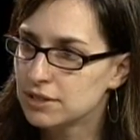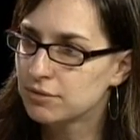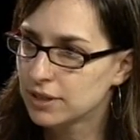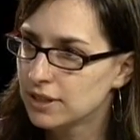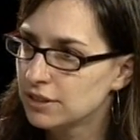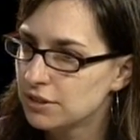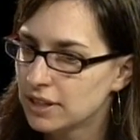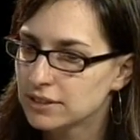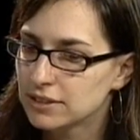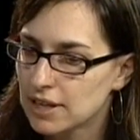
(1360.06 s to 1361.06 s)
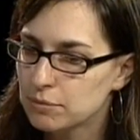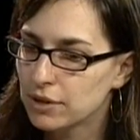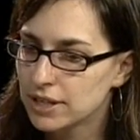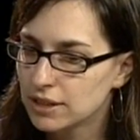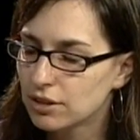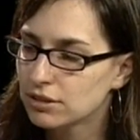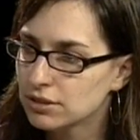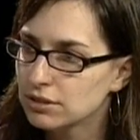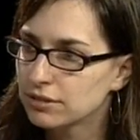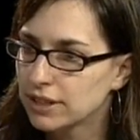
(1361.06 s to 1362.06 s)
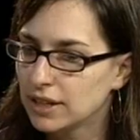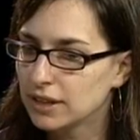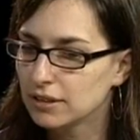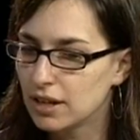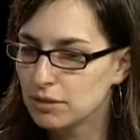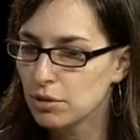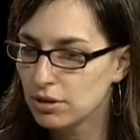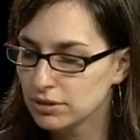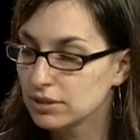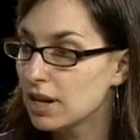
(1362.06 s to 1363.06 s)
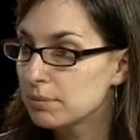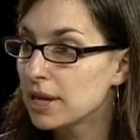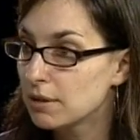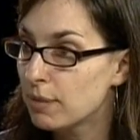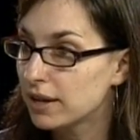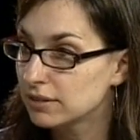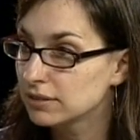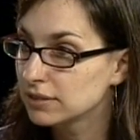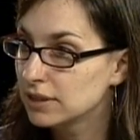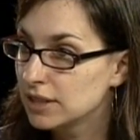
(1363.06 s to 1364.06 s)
It's funny that you ask. I'm writing an article right now called "The Cupcake Battle,"